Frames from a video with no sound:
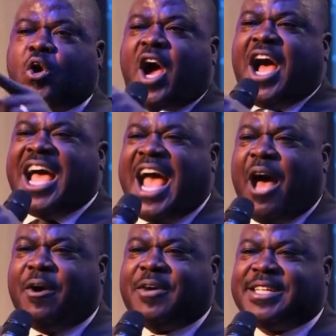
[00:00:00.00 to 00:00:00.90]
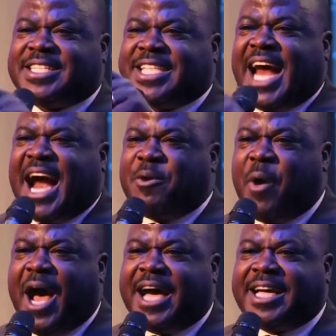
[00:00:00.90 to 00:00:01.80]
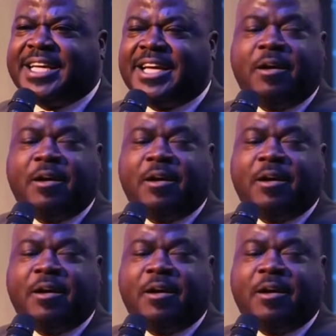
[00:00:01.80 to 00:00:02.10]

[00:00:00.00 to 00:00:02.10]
Anybody you see in this world